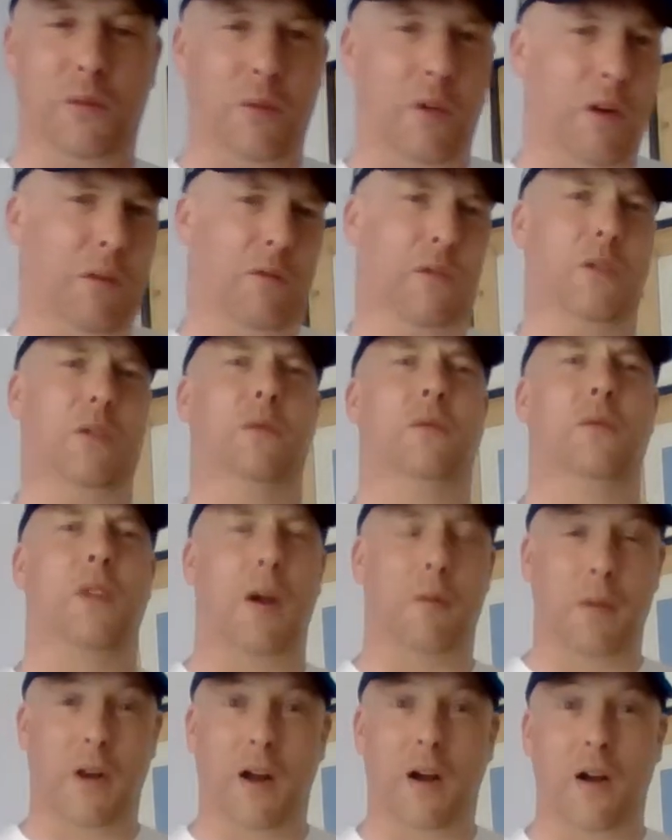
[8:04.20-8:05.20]
would have just,
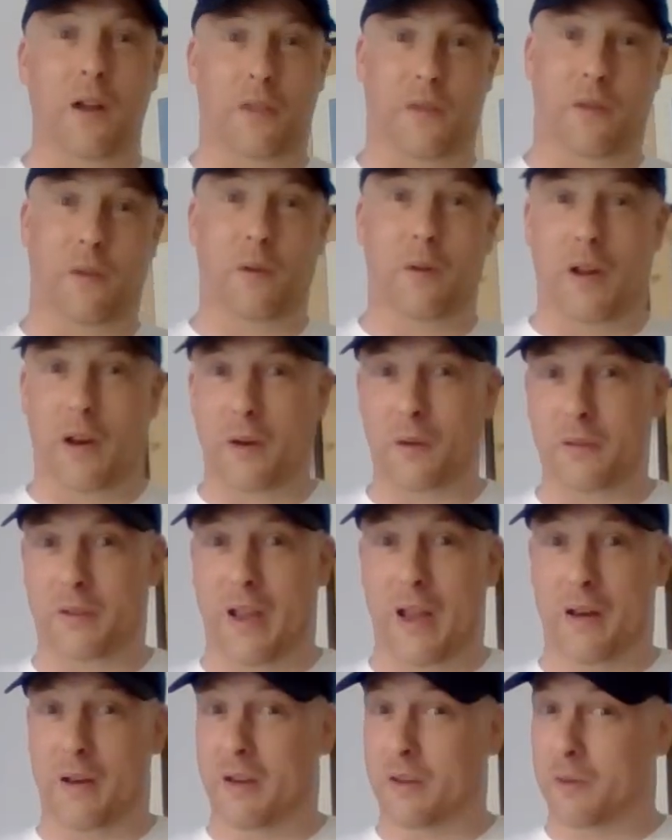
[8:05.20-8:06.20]
I mean, I looked
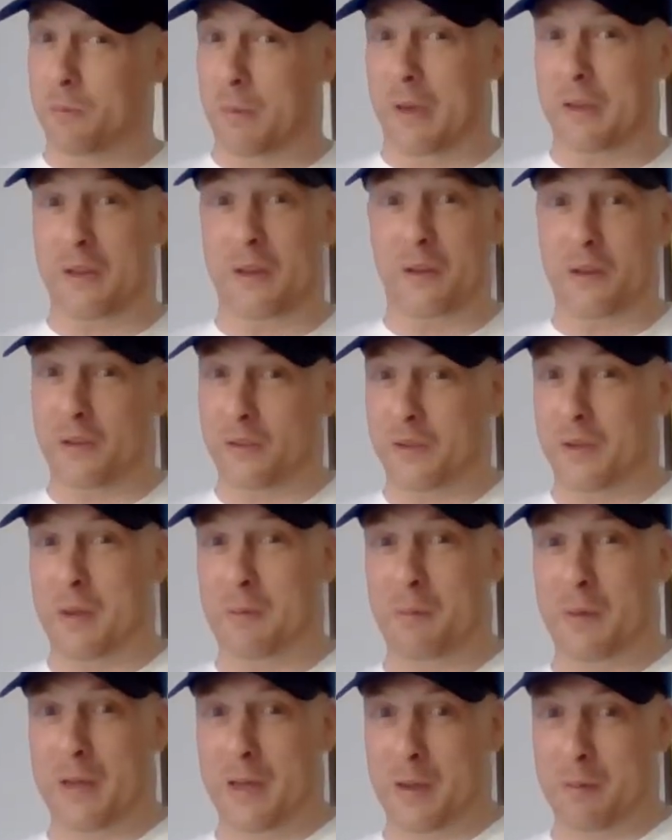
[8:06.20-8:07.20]
down expecting to see
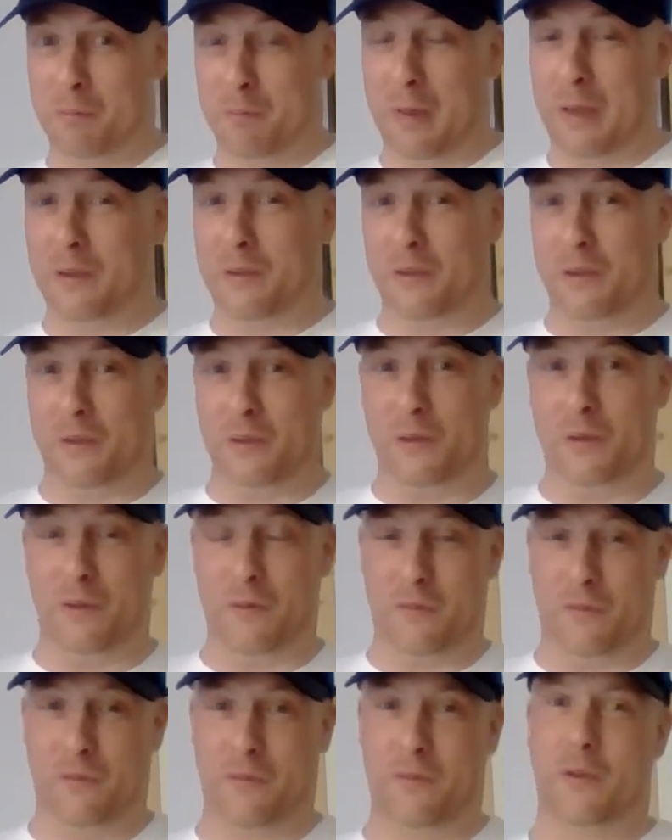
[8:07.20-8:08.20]
a million bits and sort
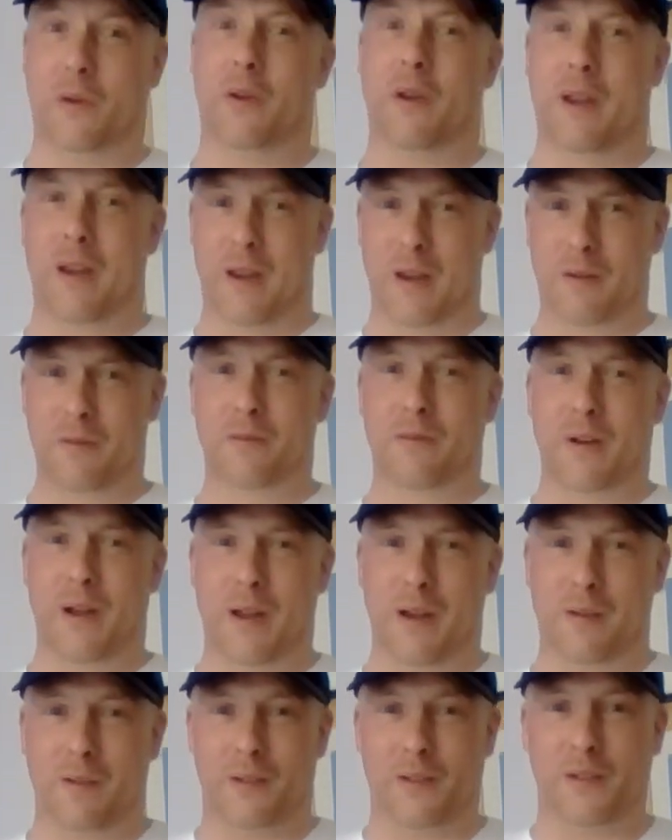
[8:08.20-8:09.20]
of flooding out
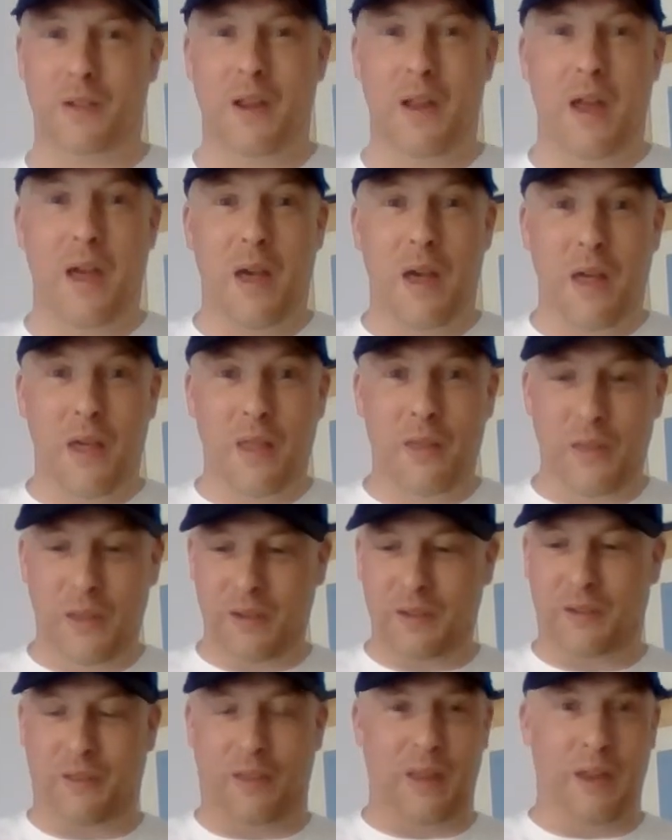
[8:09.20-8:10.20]
fragrance.
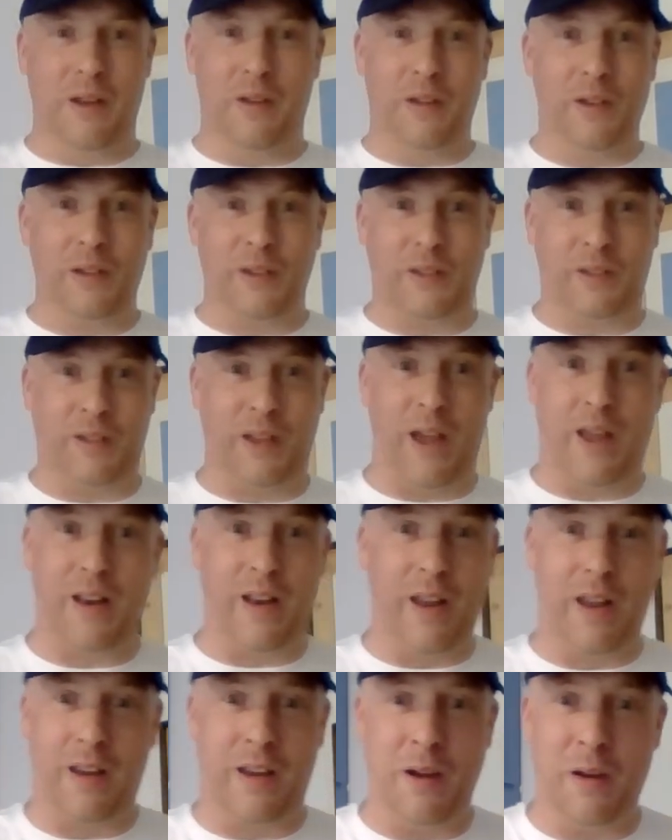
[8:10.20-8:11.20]
This thing just sat
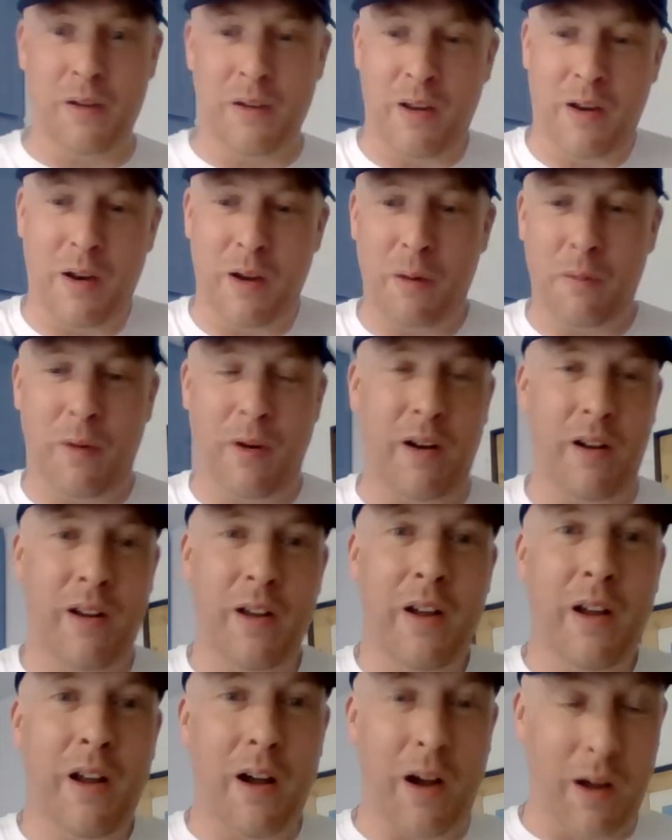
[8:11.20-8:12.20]
there going, you know
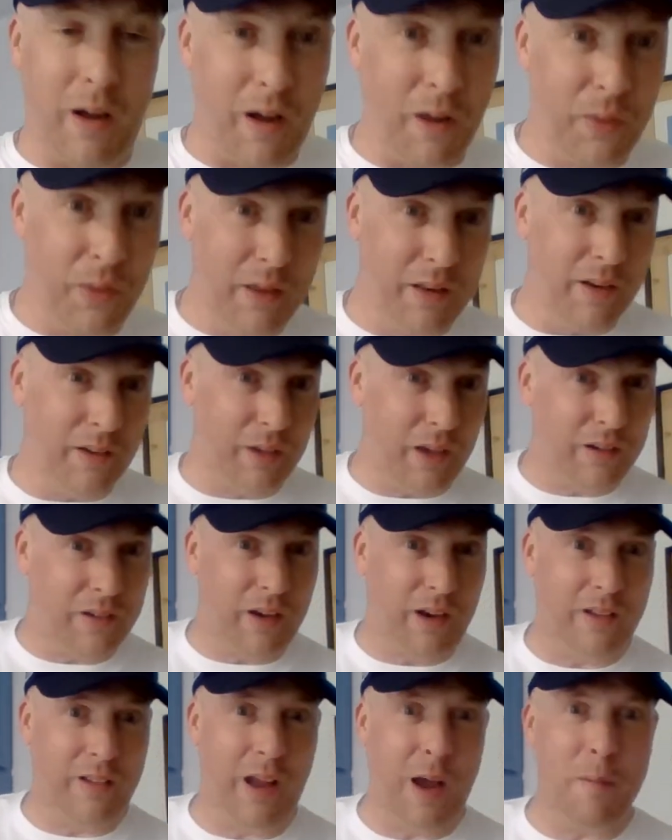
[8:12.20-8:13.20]
what? I think there's
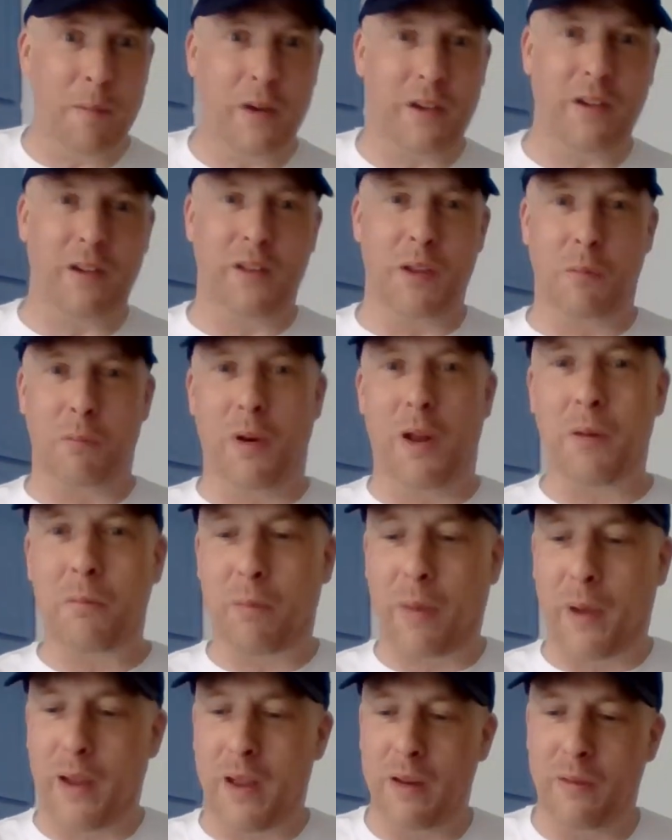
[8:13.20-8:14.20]
actually a damage on the
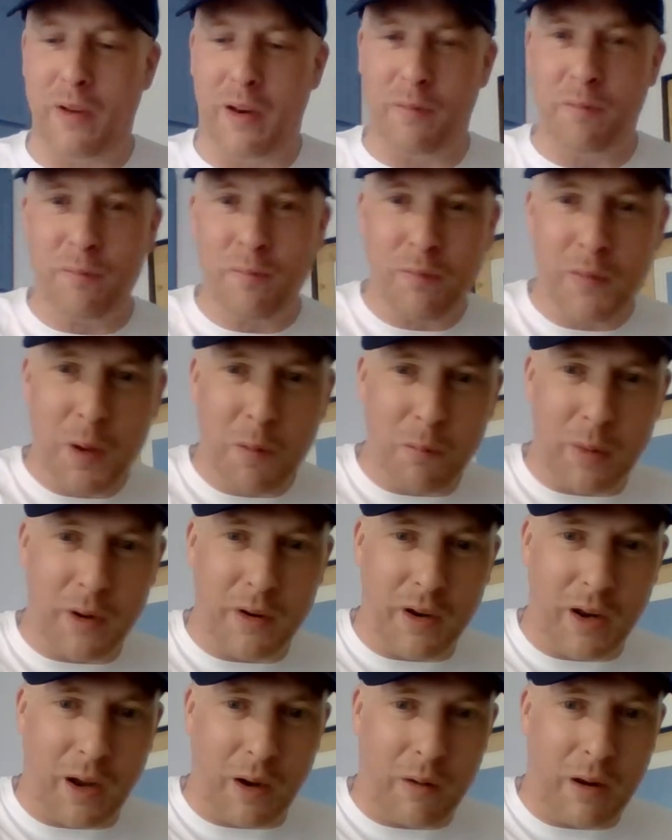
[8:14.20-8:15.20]
block paving.
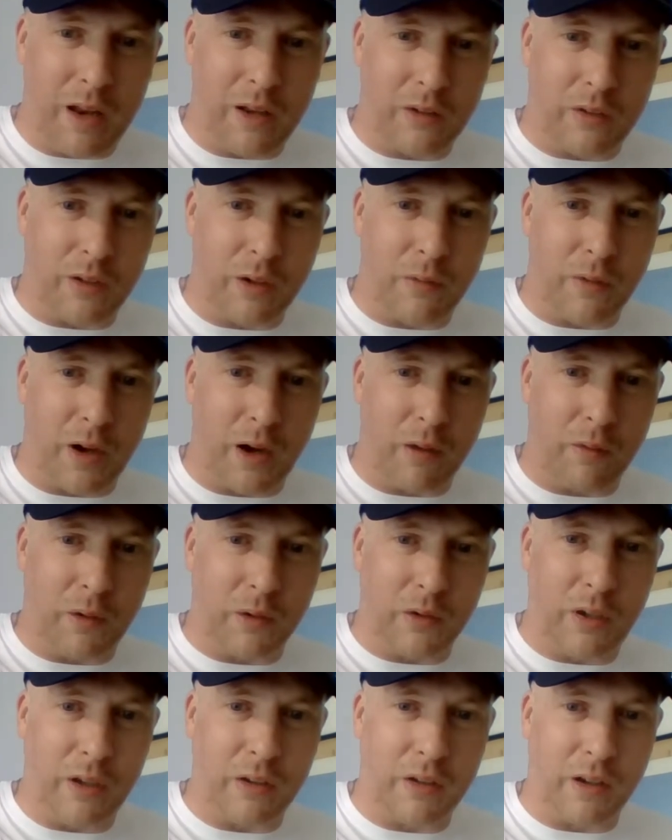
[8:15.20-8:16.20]
But no, it survived
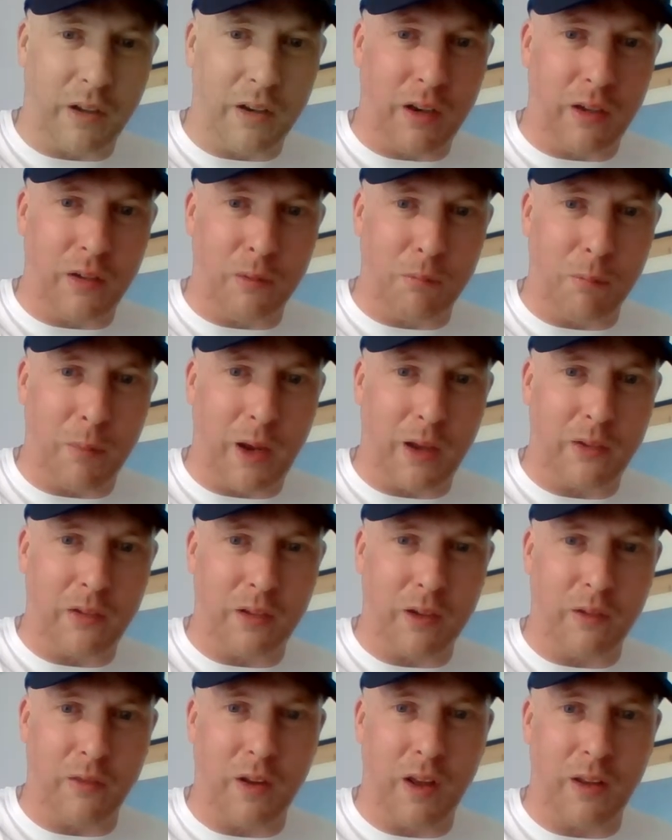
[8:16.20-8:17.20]
because it's got this
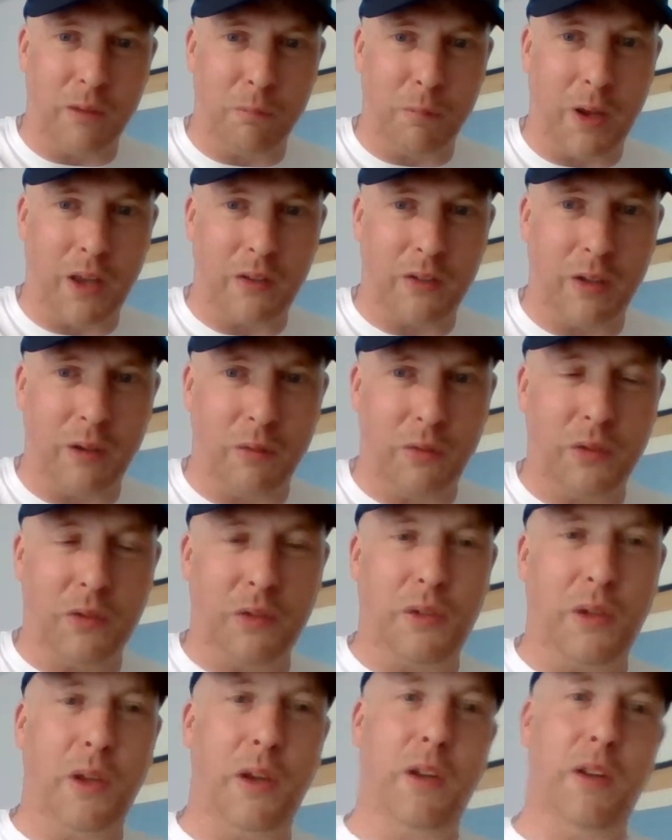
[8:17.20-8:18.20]
massive, massive
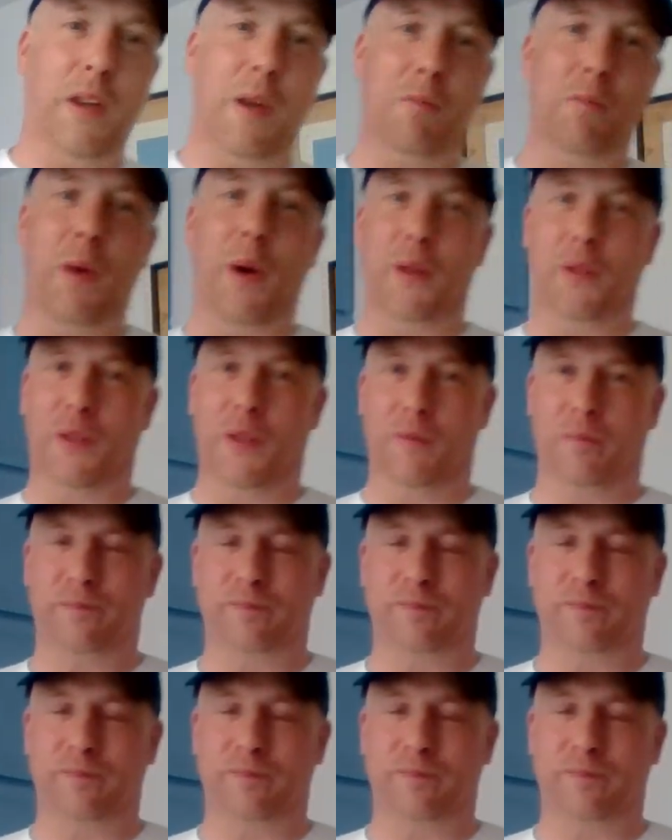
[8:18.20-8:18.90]
sturdy bottom.